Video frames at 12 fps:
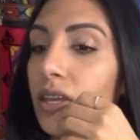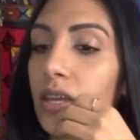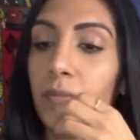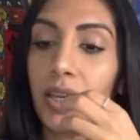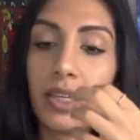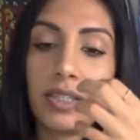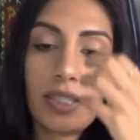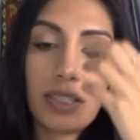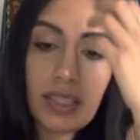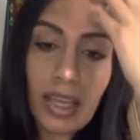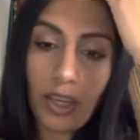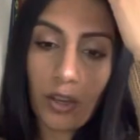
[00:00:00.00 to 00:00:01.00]
Because it's
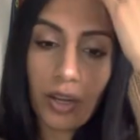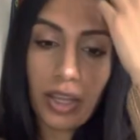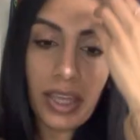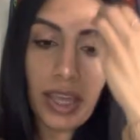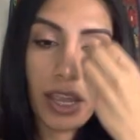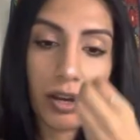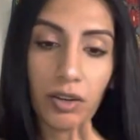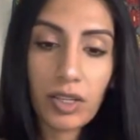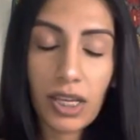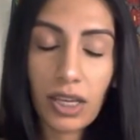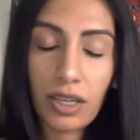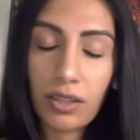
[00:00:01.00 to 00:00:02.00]
like you're
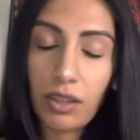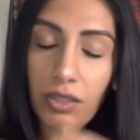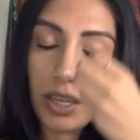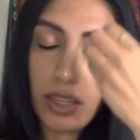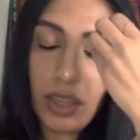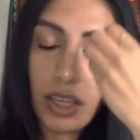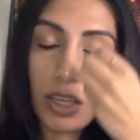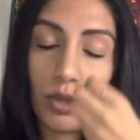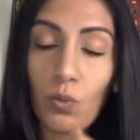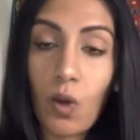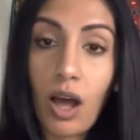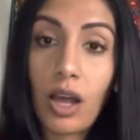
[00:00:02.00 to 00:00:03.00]
carrying the thing that you
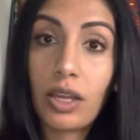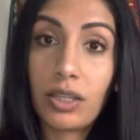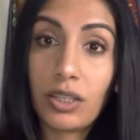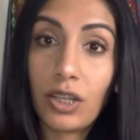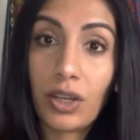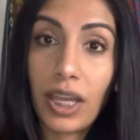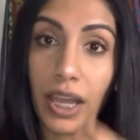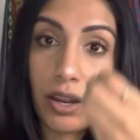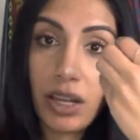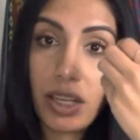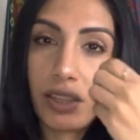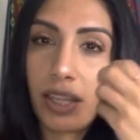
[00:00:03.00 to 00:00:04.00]
want. You're
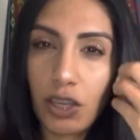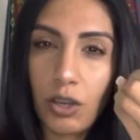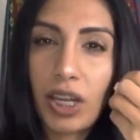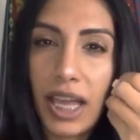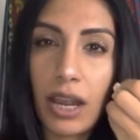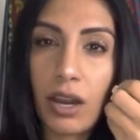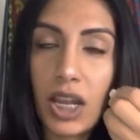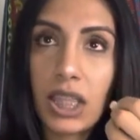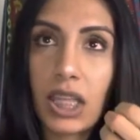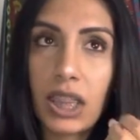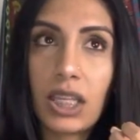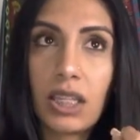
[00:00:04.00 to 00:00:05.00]
carrying
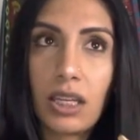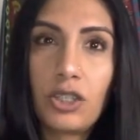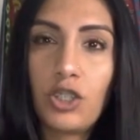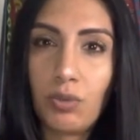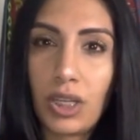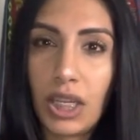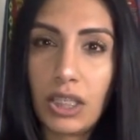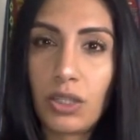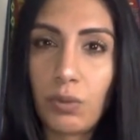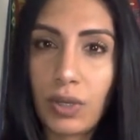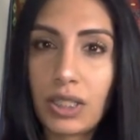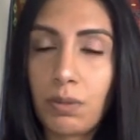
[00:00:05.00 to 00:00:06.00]
the thing that you need
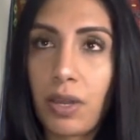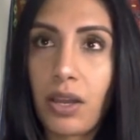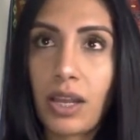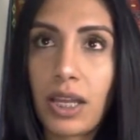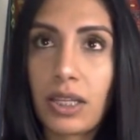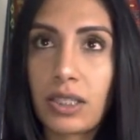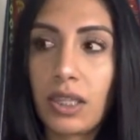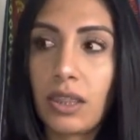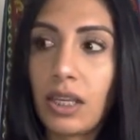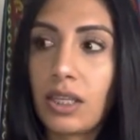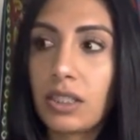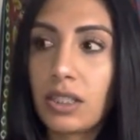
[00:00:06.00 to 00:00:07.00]
to experience, the
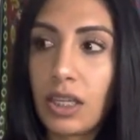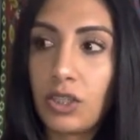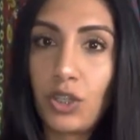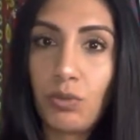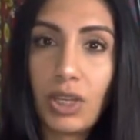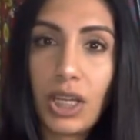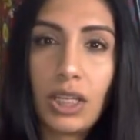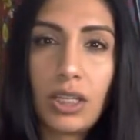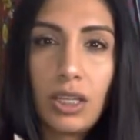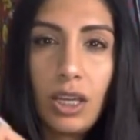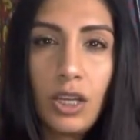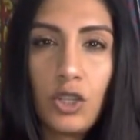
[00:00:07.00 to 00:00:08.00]
things that you need
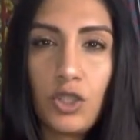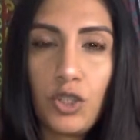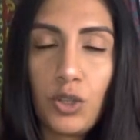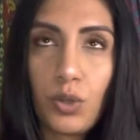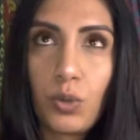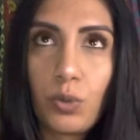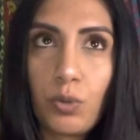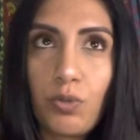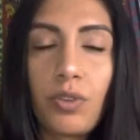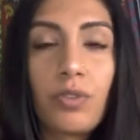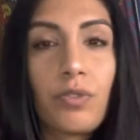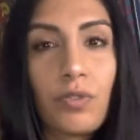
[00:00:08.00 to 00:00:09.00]
to
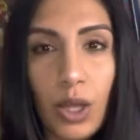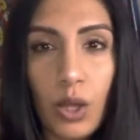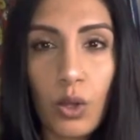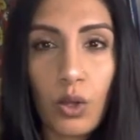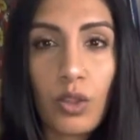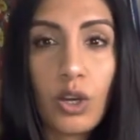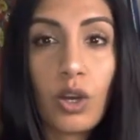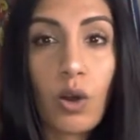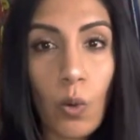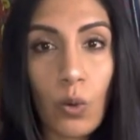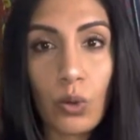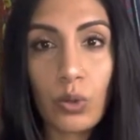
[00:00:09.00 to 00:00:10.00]
fulfill, the
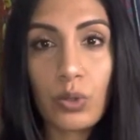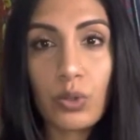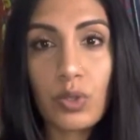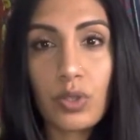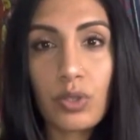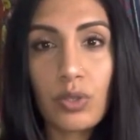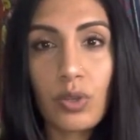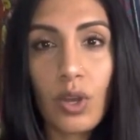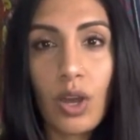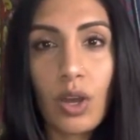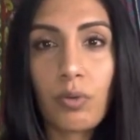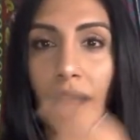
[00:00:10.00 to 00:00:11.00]
goals,
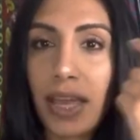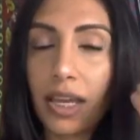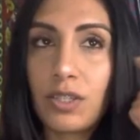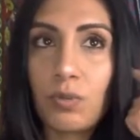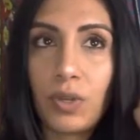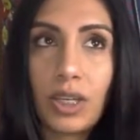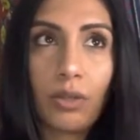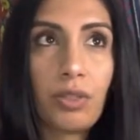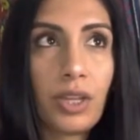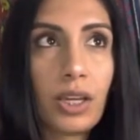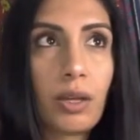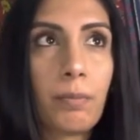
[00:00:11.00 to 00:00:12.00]
right? Because when you
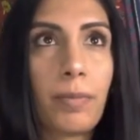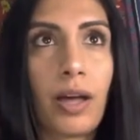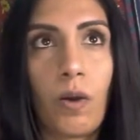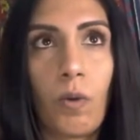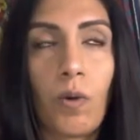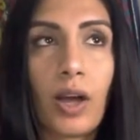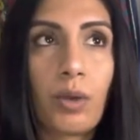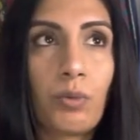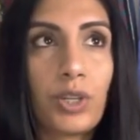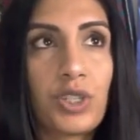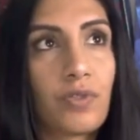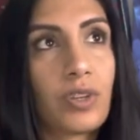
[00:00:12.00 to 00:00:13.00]
think about, oh, I
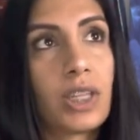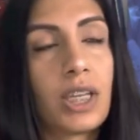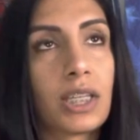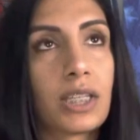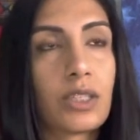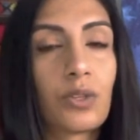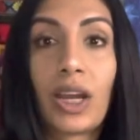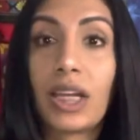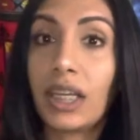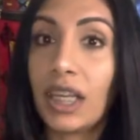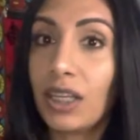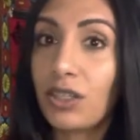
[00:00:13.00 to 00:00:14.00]
wish for this, or I
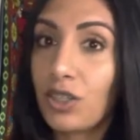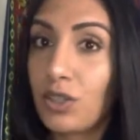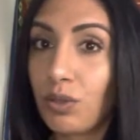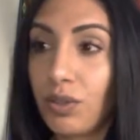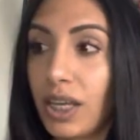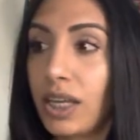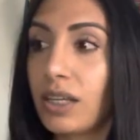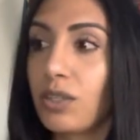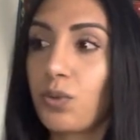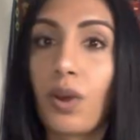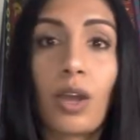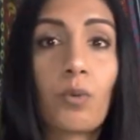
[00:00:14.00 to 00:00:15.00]
need to do
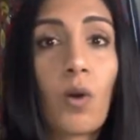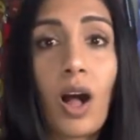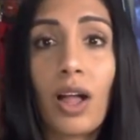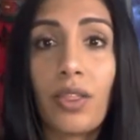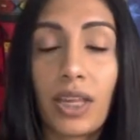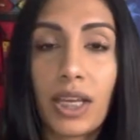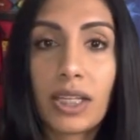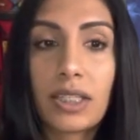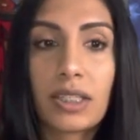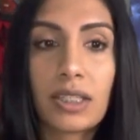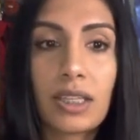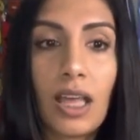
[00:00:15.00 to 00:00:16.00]
this, or I want
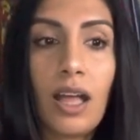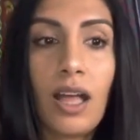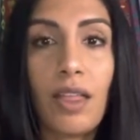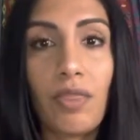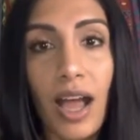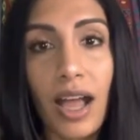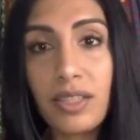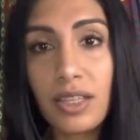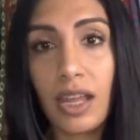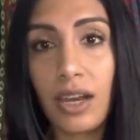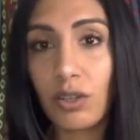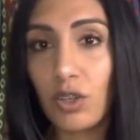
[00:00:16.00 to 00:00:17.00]
this, that's
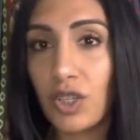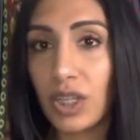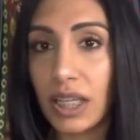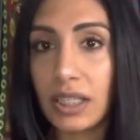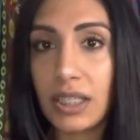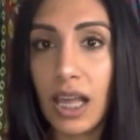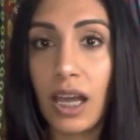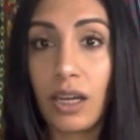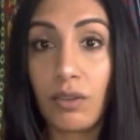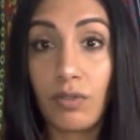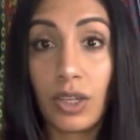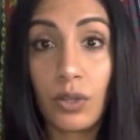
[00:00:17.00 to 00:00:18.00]
an energy inside
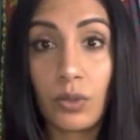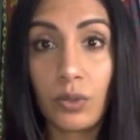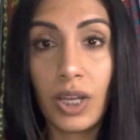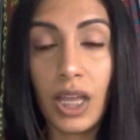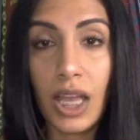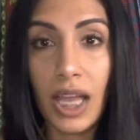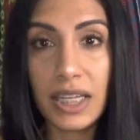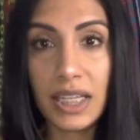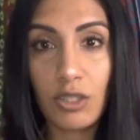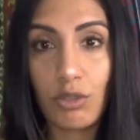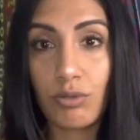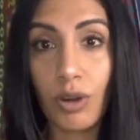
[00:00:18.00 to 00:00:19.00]
of you. And
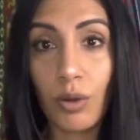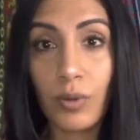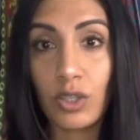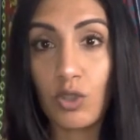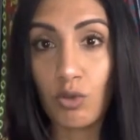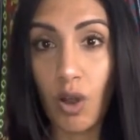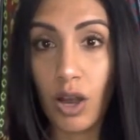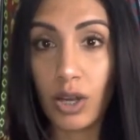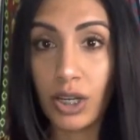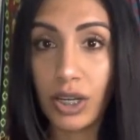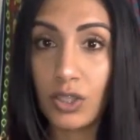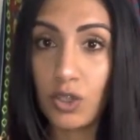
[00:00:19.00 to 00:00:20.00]
it's growing
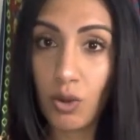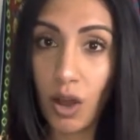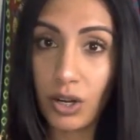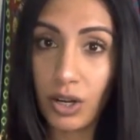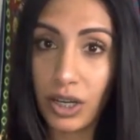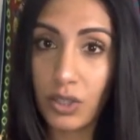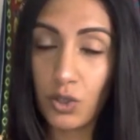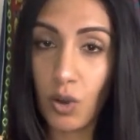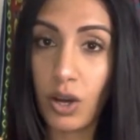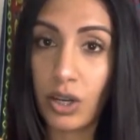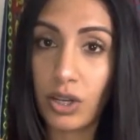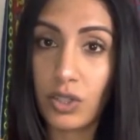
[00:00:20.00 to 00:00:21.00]
stronger and stronger and
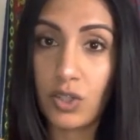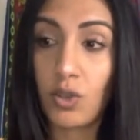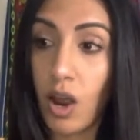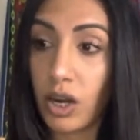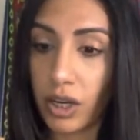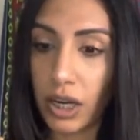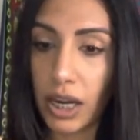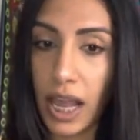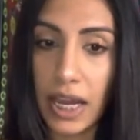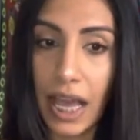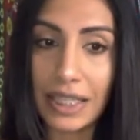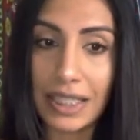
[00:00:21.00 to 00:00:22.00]
stronger and stronger.
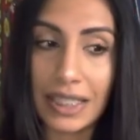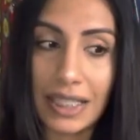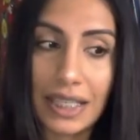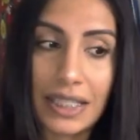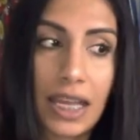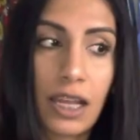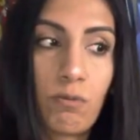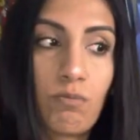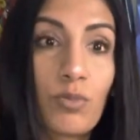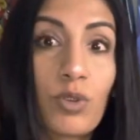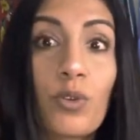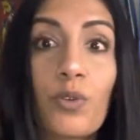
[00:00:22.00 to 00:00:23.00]
And as it does that, it
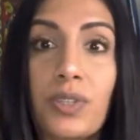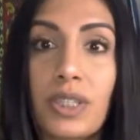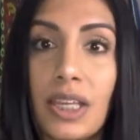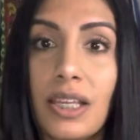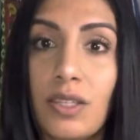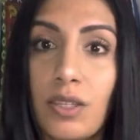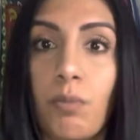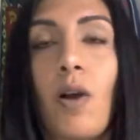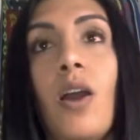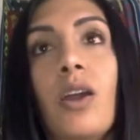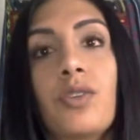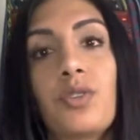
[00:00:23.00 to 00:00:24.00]
moves things
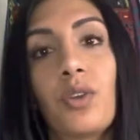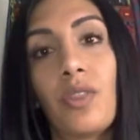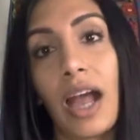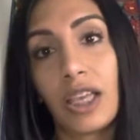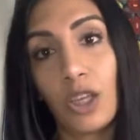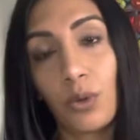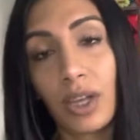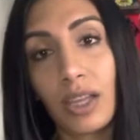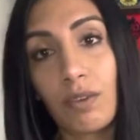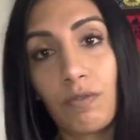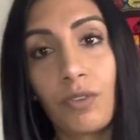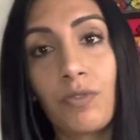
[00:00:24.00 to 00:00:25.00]
apart so that you
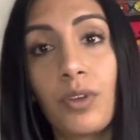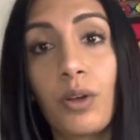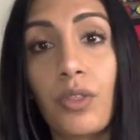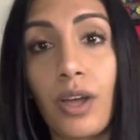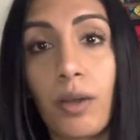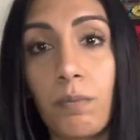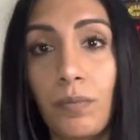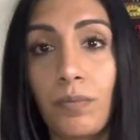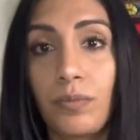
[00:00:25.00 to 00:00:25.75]
can fulfill them.